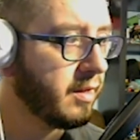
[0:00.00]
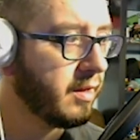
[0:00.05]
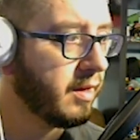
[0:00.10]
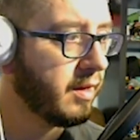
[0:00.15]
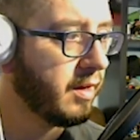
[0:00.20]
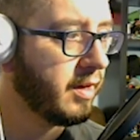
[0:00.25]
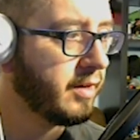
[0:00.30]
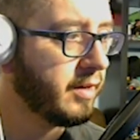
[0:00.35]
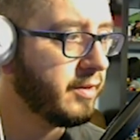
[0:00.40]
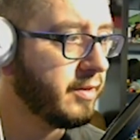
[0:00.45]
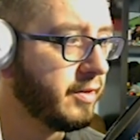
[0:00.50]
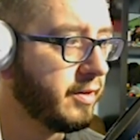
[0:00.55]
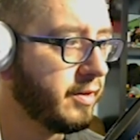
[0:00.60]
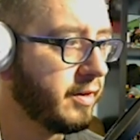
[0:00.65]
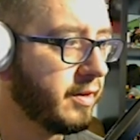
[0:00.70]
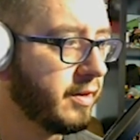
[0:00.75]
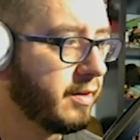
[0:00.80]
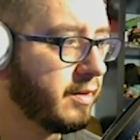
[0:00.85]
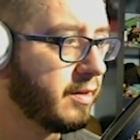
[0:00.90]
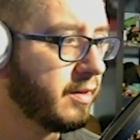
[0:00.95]

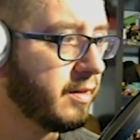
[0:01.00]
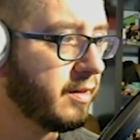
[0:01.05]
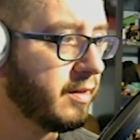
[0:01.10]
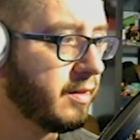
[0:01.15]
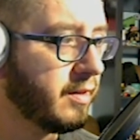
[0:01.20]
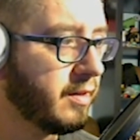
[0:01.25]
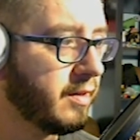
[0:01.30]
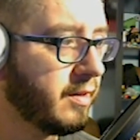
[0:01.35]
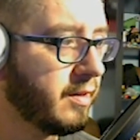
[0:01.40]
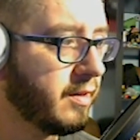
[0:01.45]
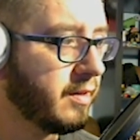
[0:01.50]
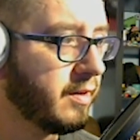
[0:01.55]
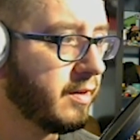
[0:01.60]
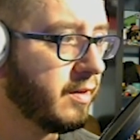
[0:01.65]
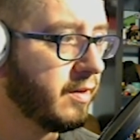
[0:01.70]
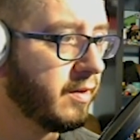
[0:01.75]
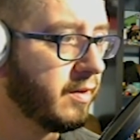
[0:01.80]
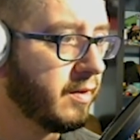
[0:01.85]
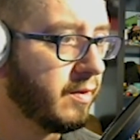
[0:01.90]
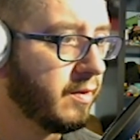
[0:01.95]
under
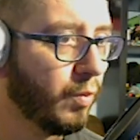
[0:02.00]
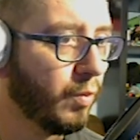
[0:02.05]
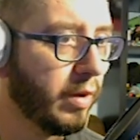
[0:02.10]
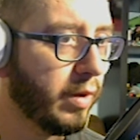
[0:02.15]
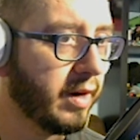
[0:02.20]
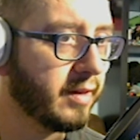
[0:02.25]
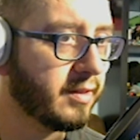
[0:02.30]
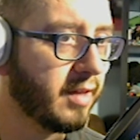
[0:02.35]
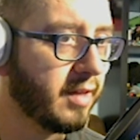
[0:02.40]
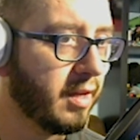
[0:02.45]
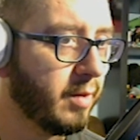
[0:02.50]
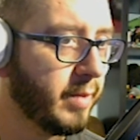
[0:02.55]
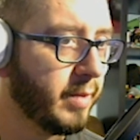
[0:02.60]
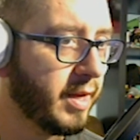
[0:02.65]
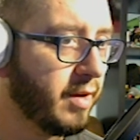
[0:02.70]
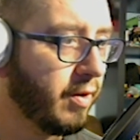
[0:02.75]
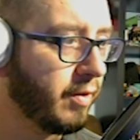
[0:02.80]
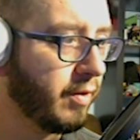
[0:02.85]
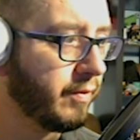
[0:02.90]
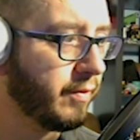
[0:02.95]
where it's going to be
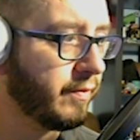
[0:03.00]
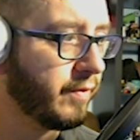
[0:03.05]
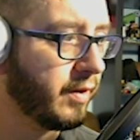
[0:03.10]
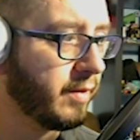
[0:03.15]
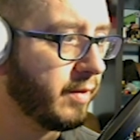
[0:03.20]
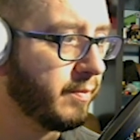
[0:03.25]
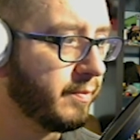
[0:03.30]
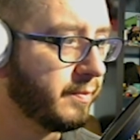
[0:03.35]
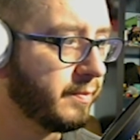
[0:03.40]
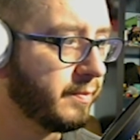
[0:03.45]
called from.